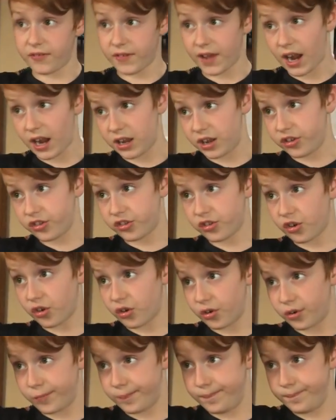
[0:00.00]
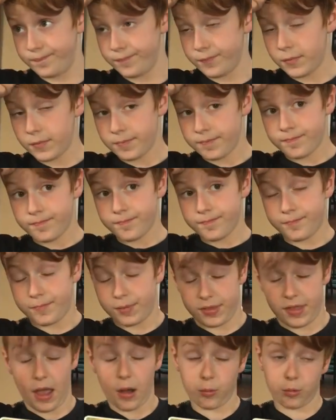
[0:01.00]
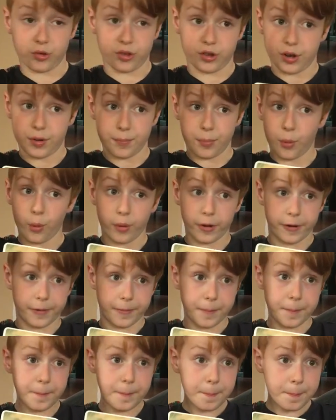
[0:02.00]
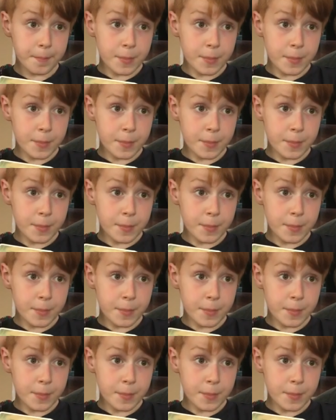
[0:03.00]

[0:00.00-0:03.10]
Kennedy's term, but that wasn't important.